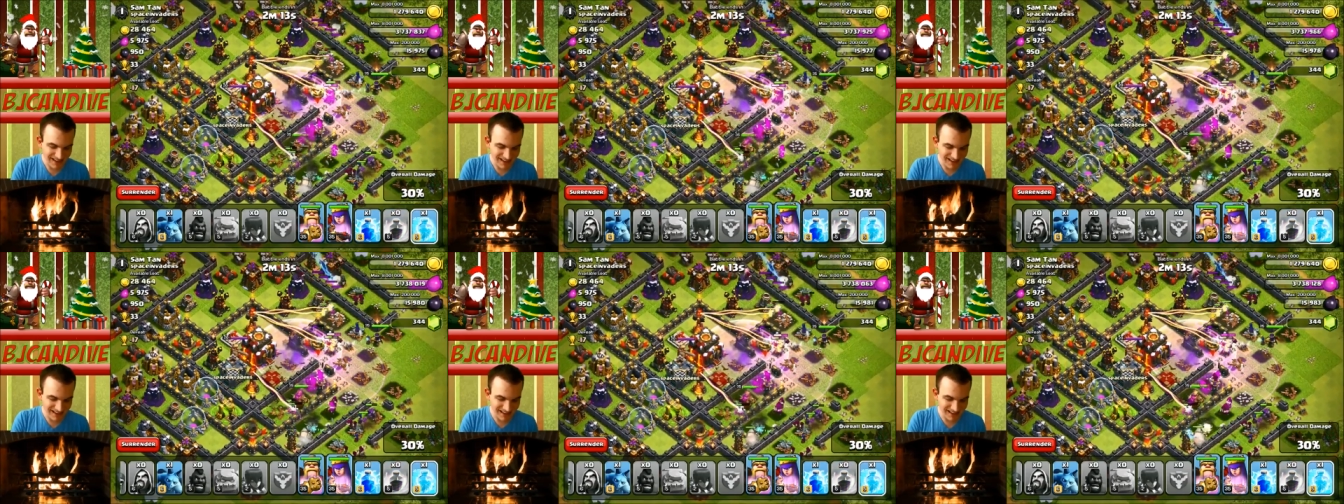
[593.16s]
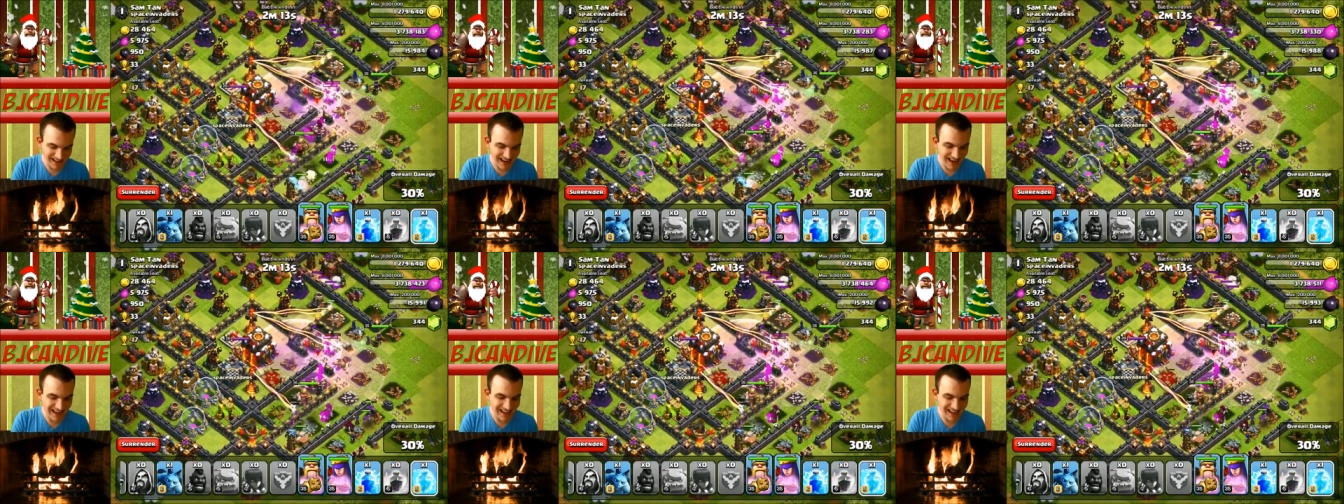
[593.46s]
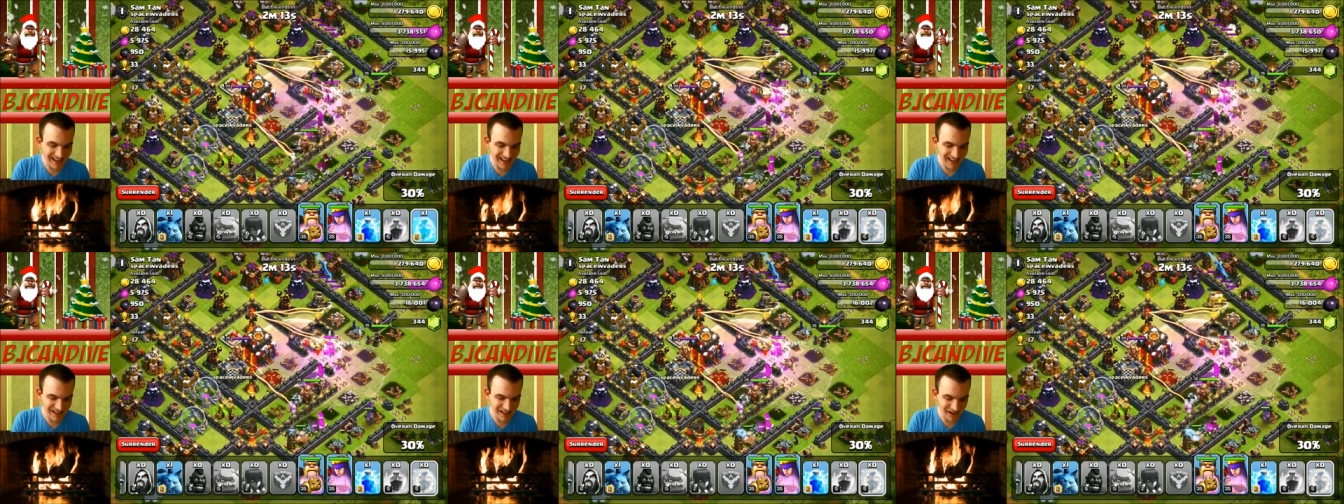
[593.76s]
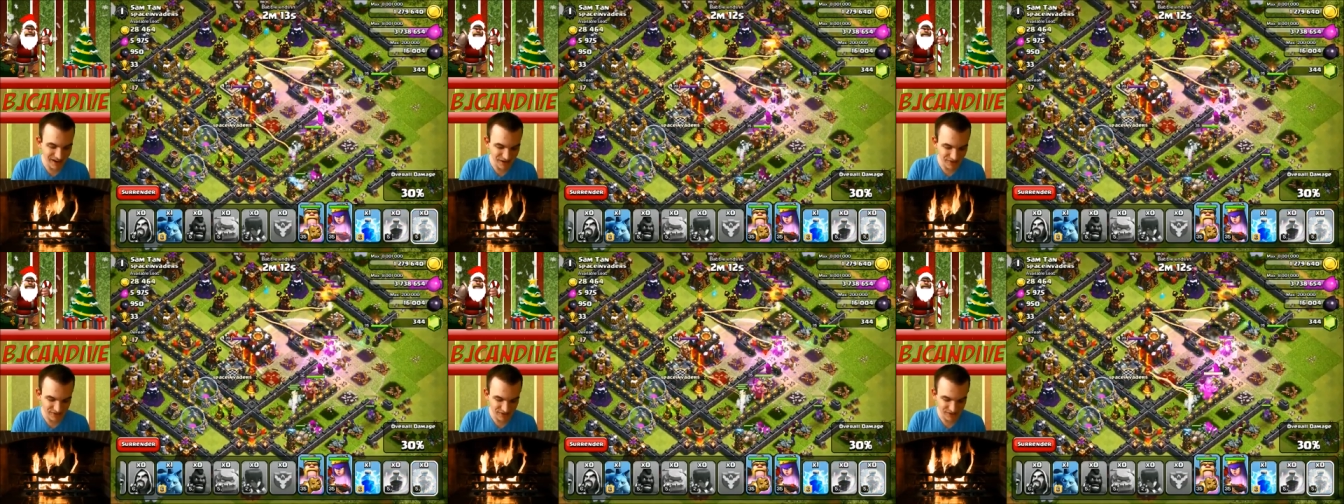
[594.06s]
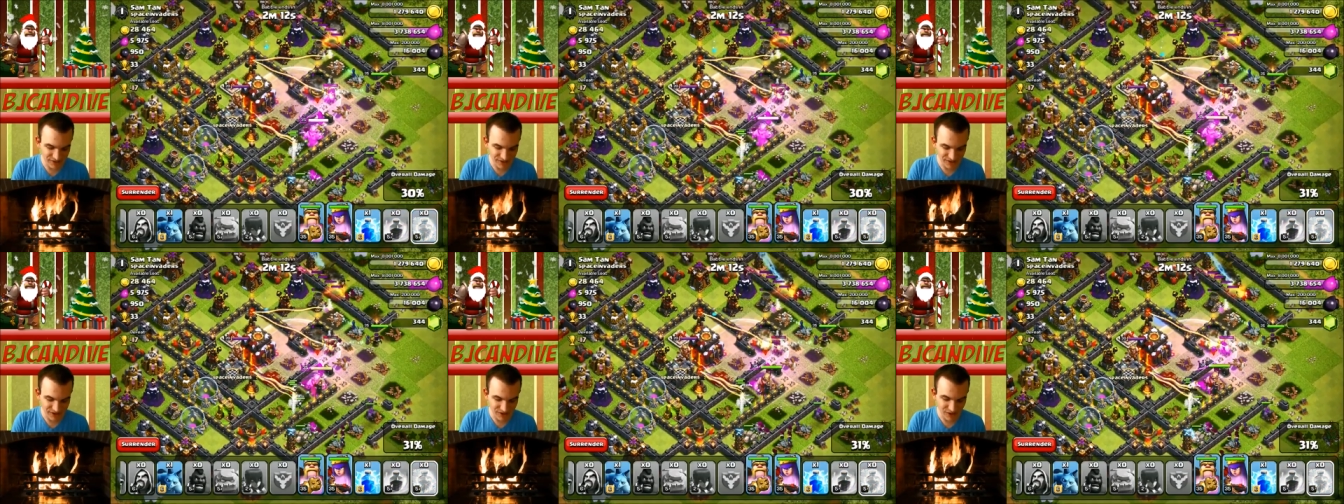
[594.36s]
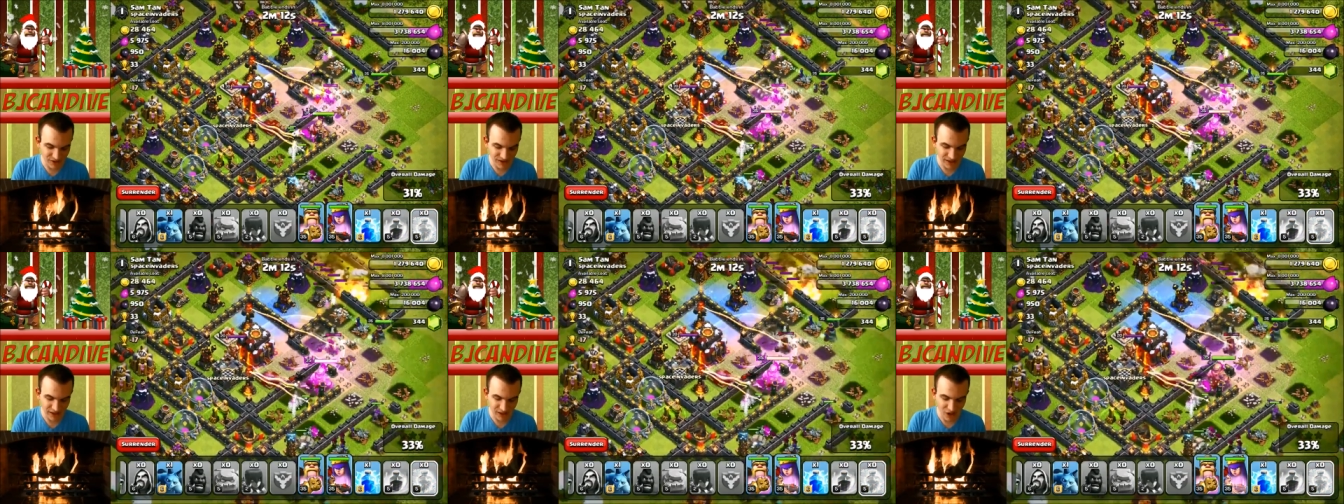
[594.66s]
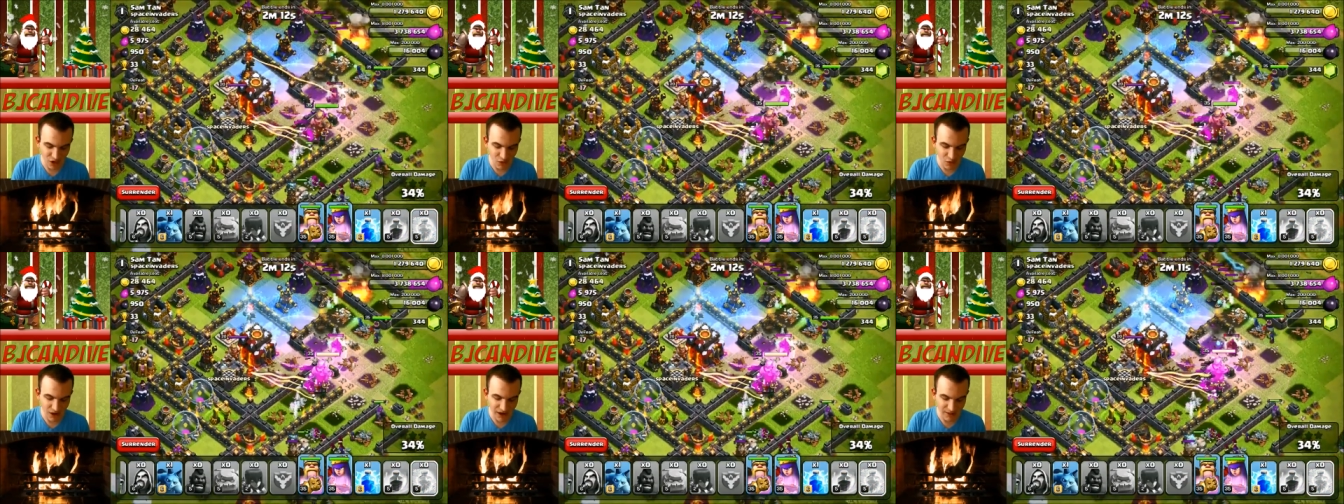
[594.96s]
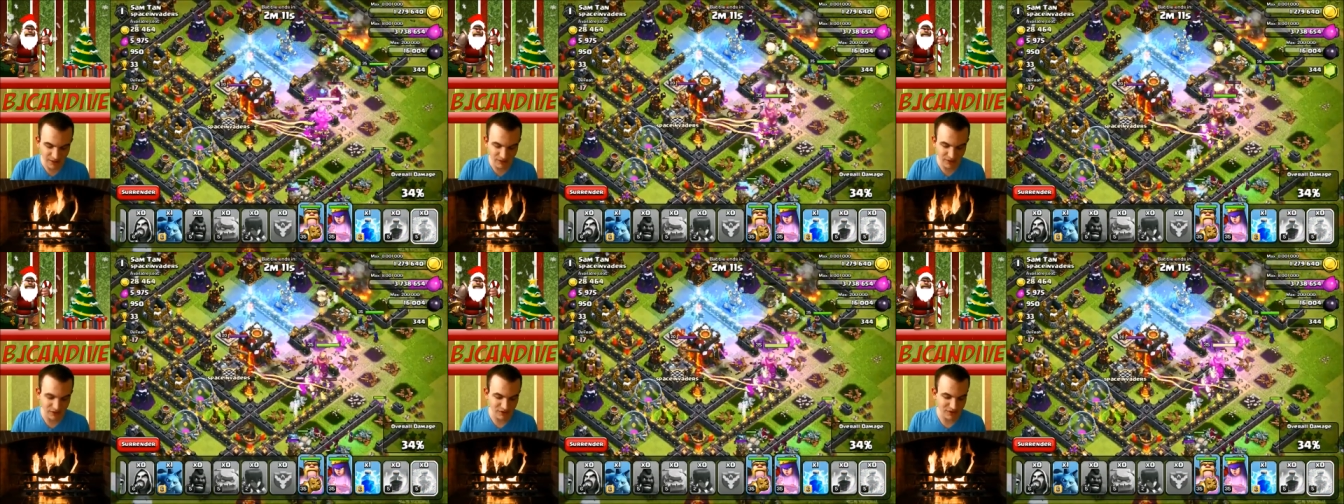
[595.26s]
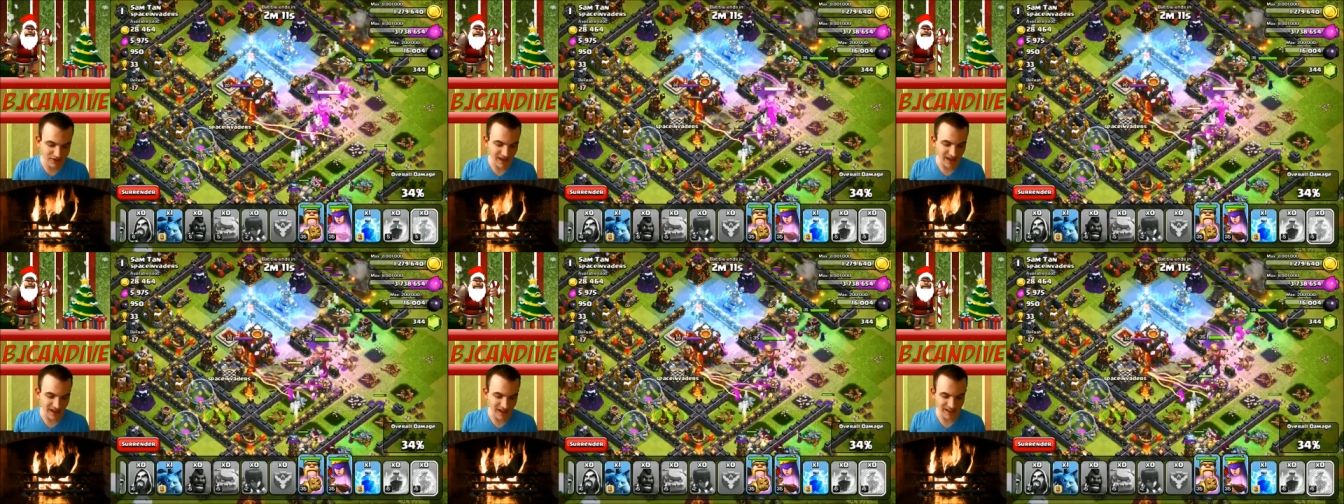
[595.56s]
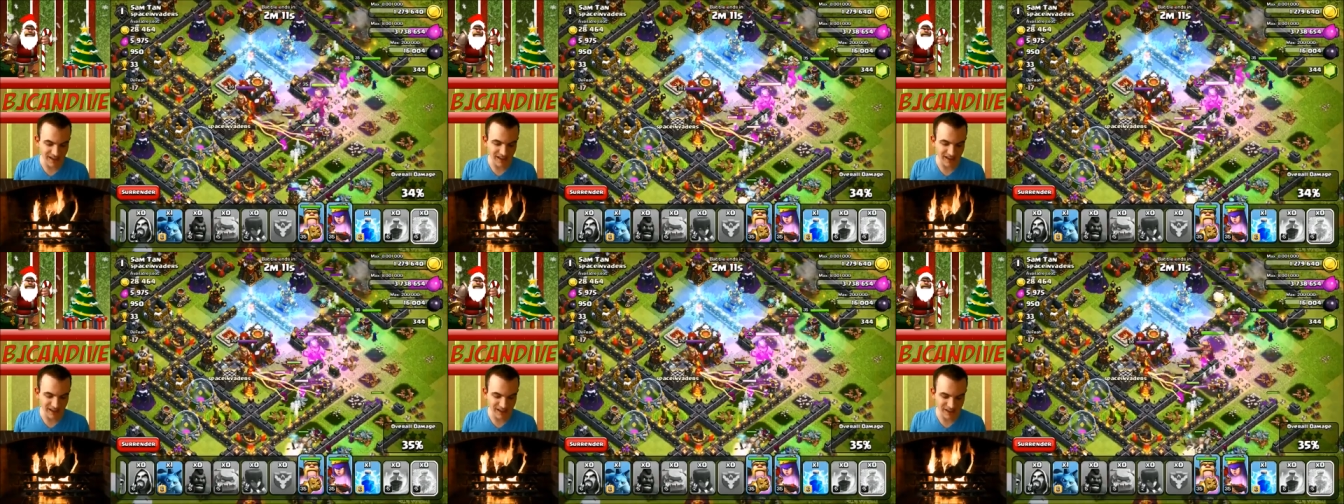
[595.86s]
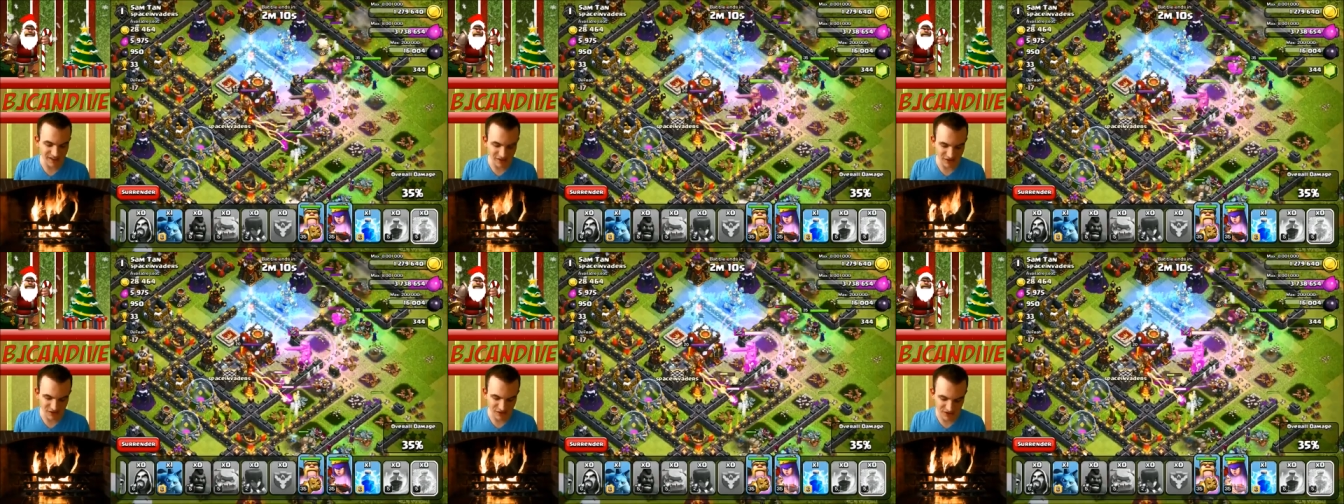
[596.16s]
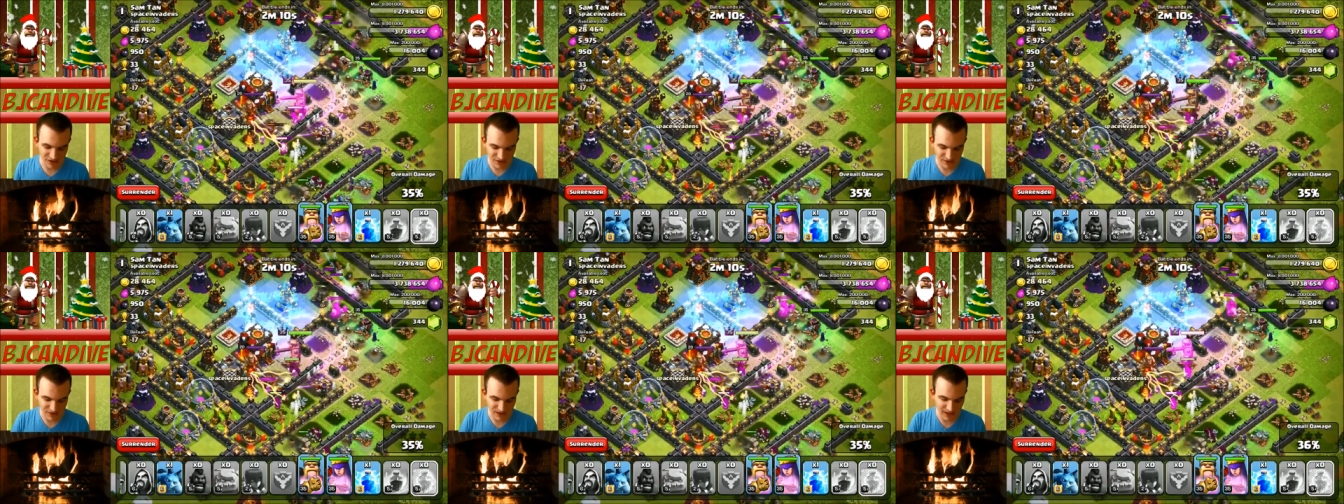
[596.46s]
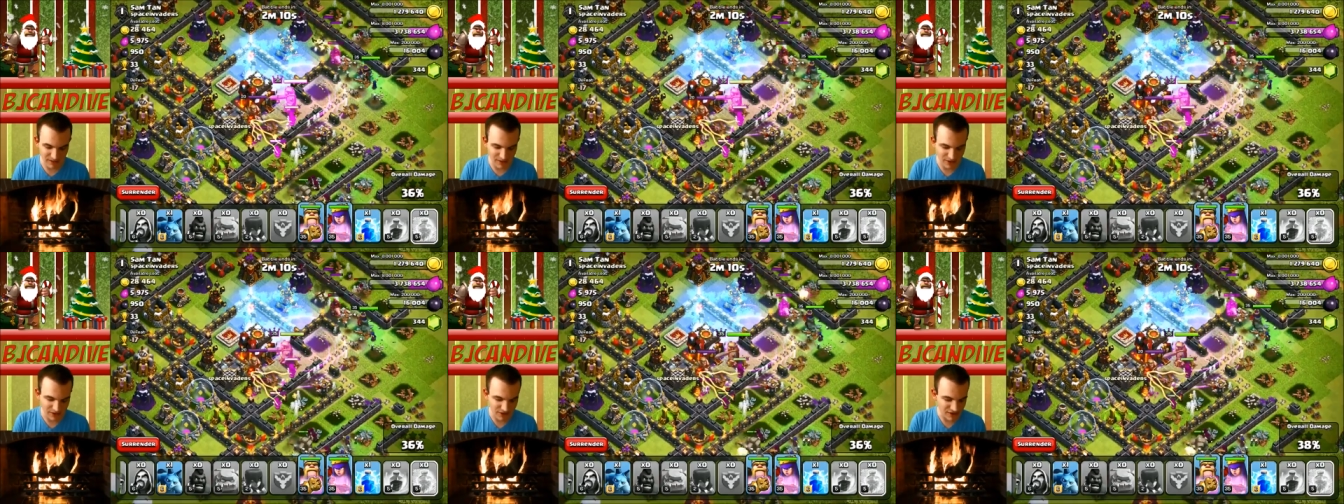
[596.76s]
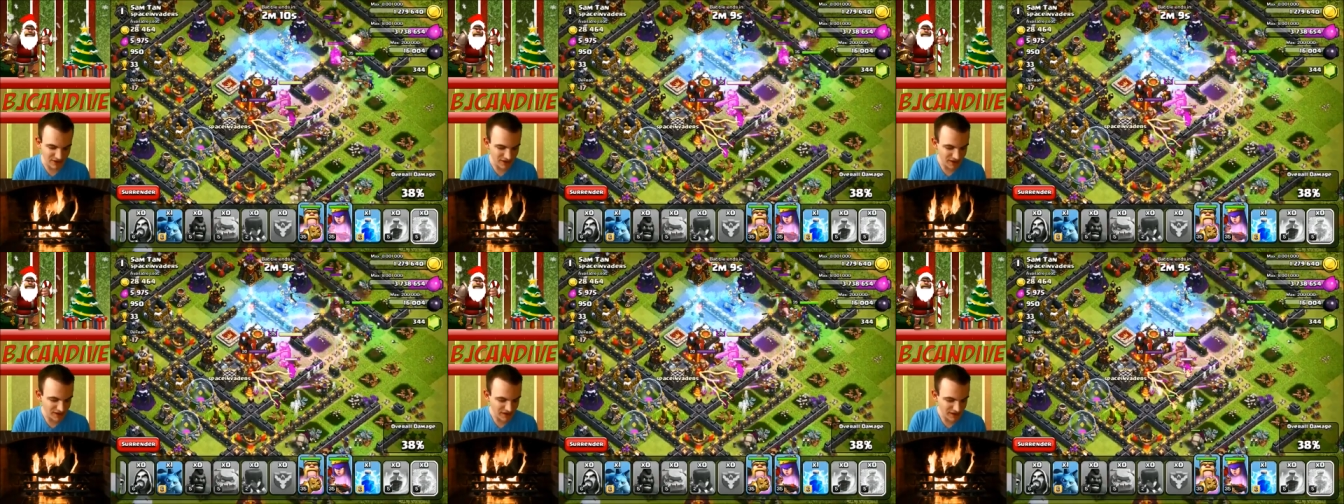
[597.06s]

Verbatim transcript: tanky enough. So like GoWiPe, they're tanky, they can endure some damage.